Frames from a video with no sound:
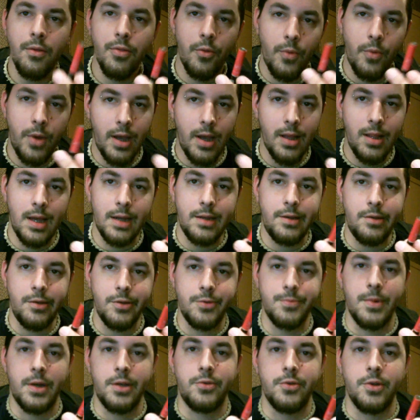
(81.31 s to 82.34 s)
the way I like to
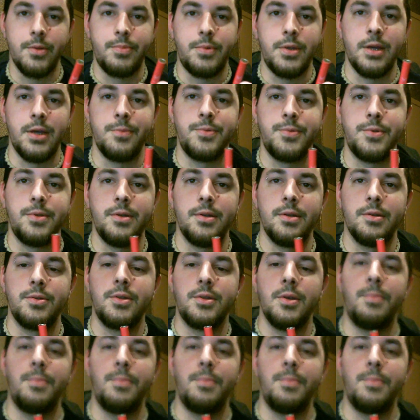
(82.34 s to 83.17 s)
use my drip tips, you know,